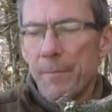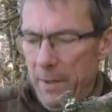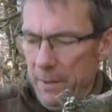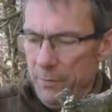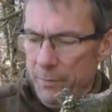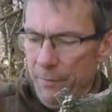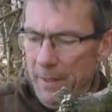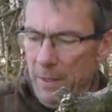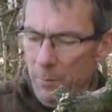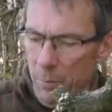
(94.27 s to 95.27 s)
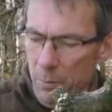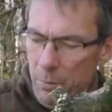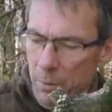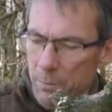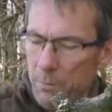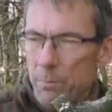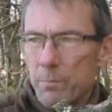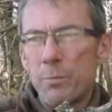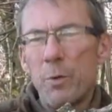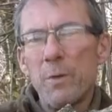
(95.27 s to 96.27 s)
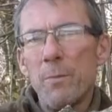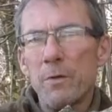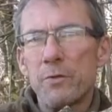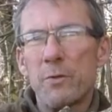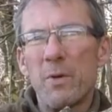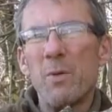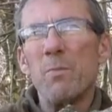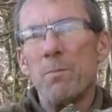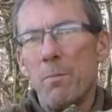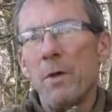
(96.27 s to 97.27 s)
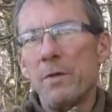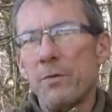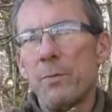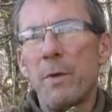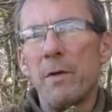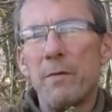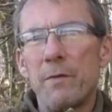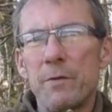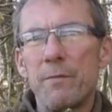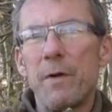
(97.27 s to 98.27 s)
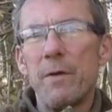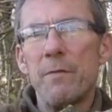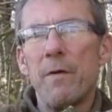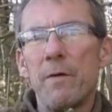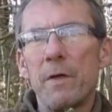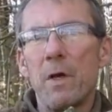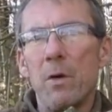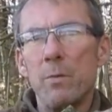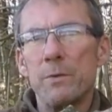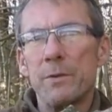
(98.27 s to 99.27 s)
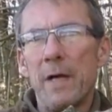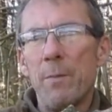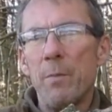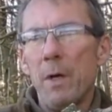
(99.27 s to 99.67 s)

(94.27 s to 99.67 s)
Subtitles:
It is available pretty much throughout. Might disappear if it's a very, very cold snap.